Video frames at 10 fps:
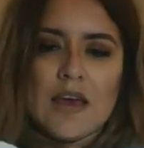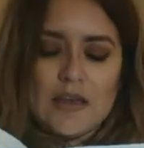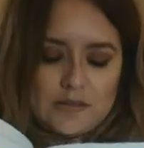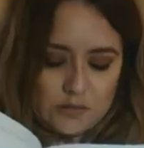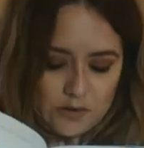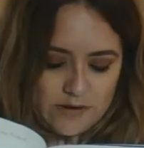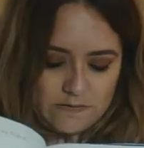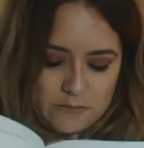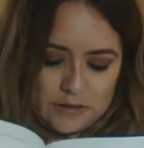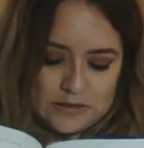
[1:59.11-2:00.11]
and so
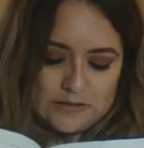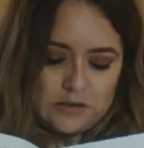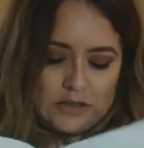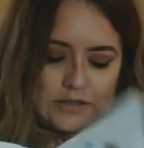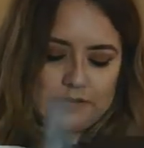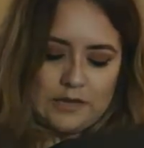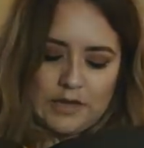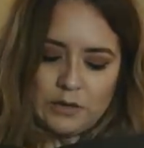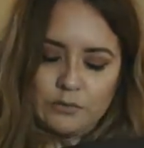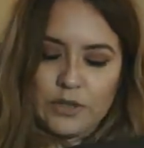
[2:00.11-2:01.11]
everybody started
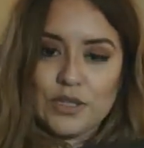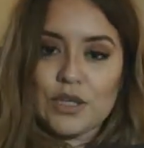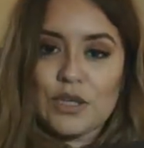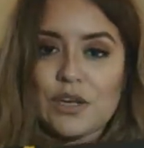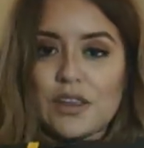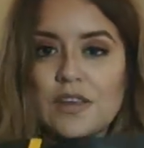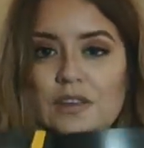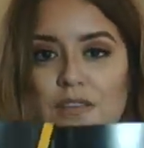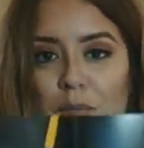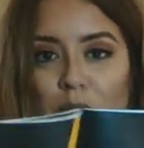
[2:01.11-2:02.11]
saying really good
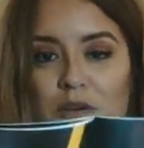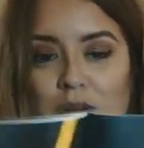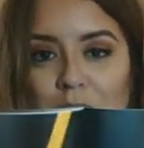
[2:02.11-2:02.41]
things about him